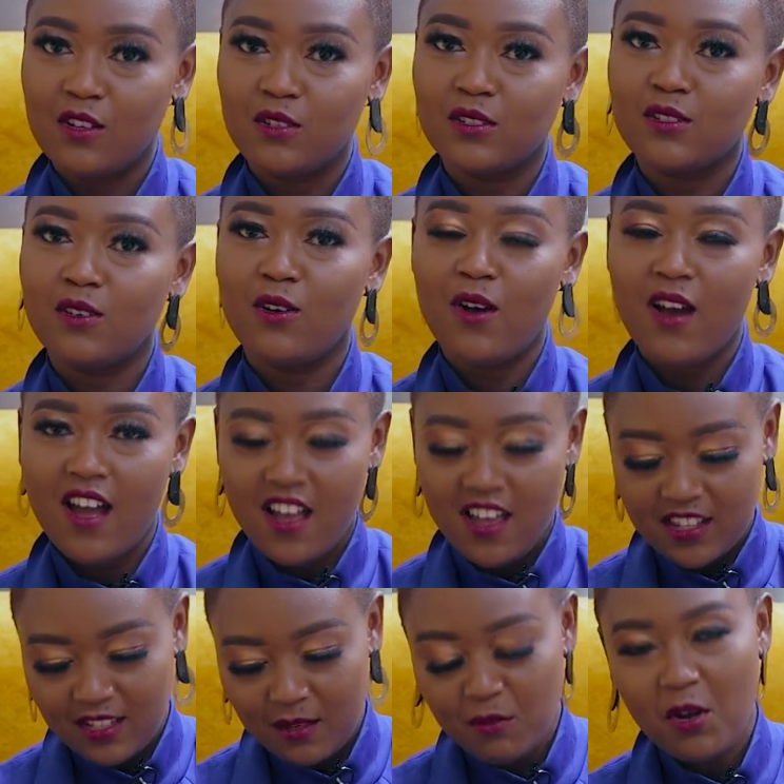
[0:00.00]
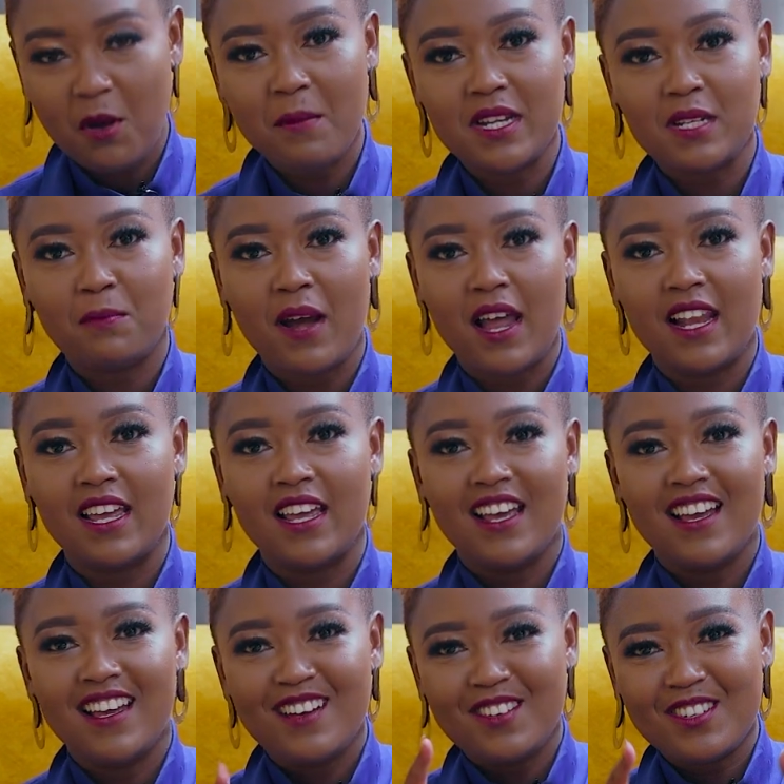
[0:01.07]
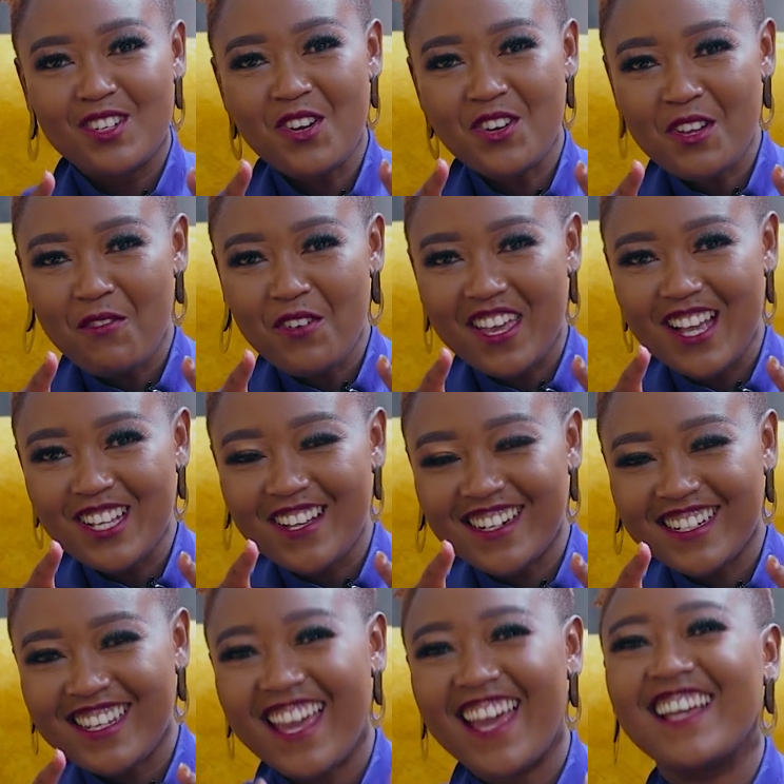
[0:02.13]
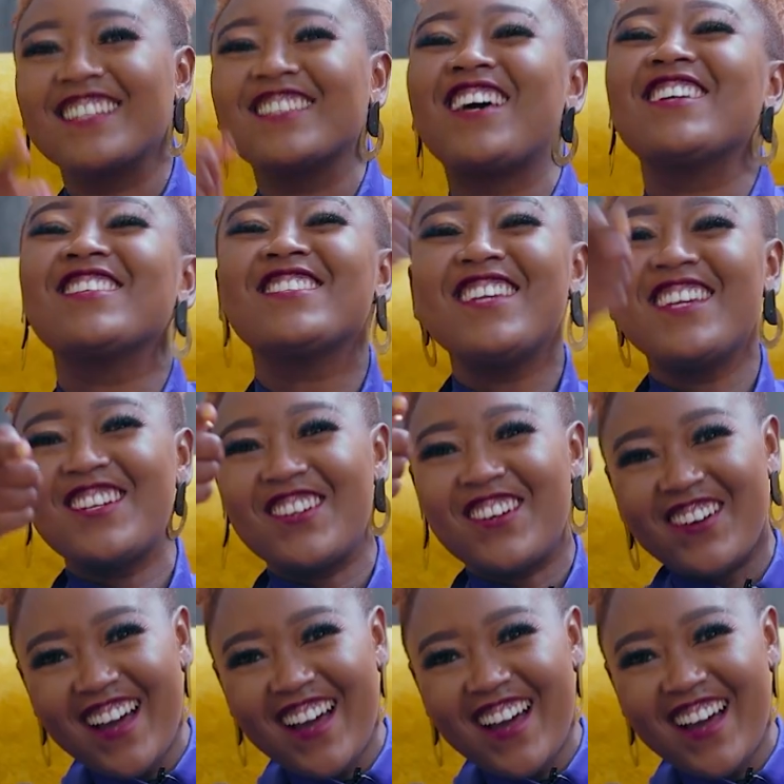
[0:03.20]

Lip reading: Also sim comment pale notification gang, see